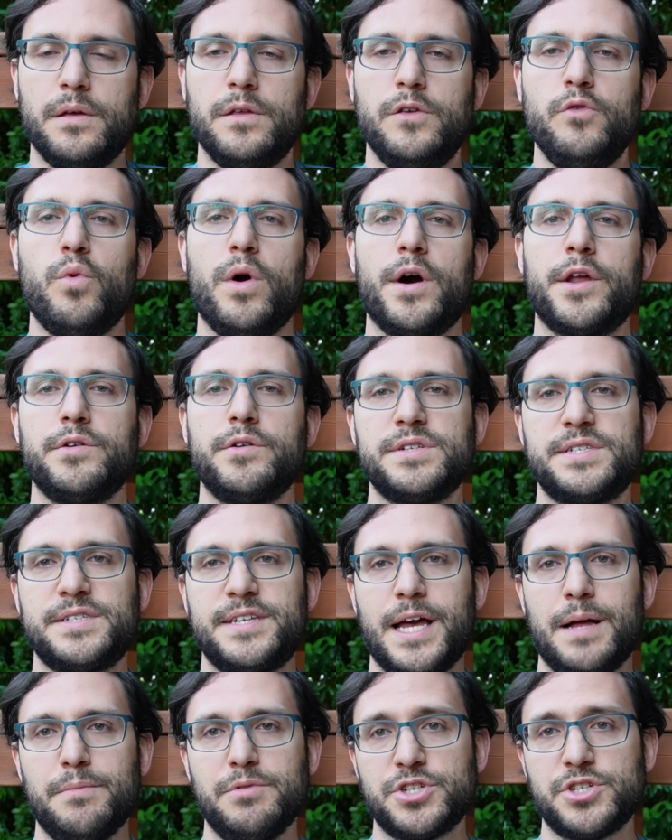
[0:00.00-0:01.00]
You want to
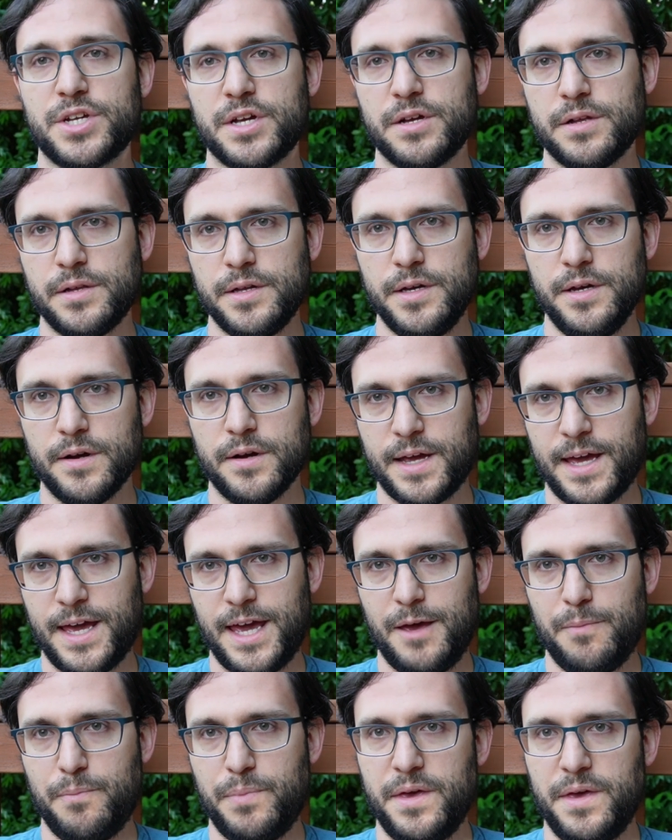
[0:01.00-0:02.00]
establish clear
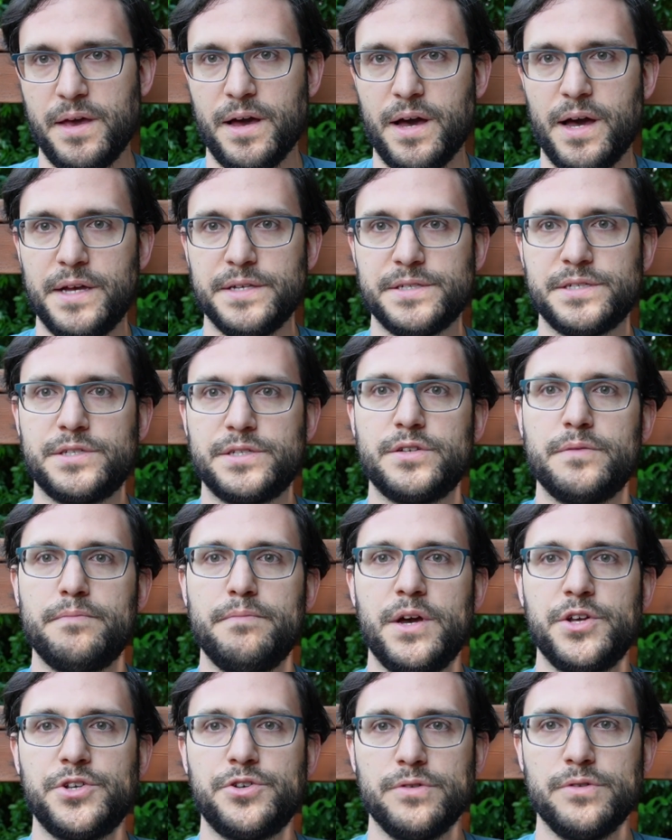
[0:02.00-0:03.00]
KPIs to
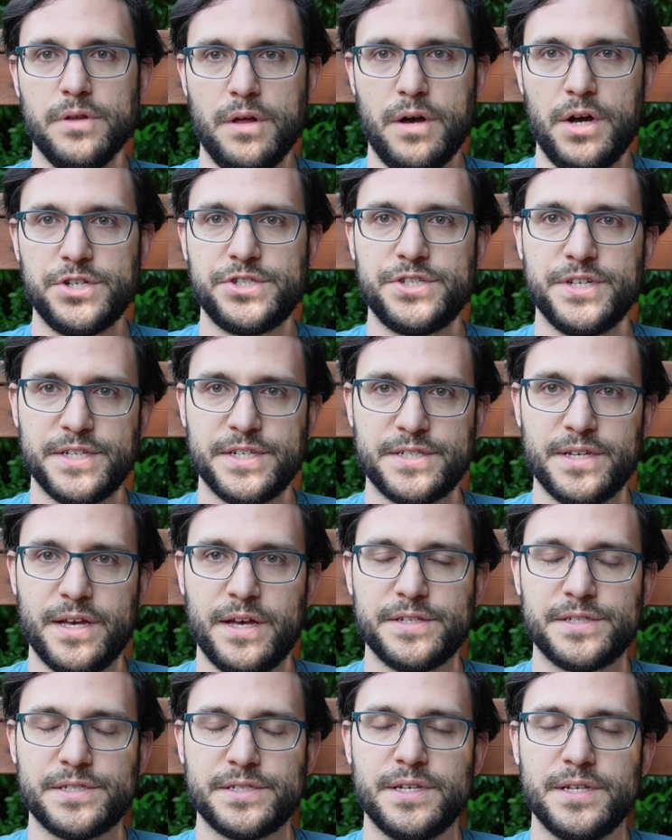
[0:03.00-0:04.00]
measure launch
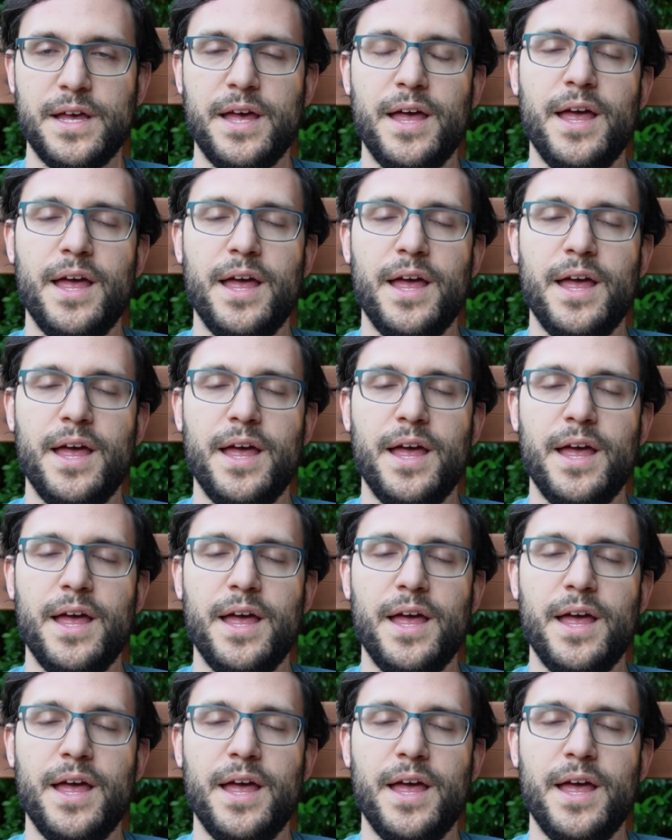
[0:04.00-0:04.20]
success.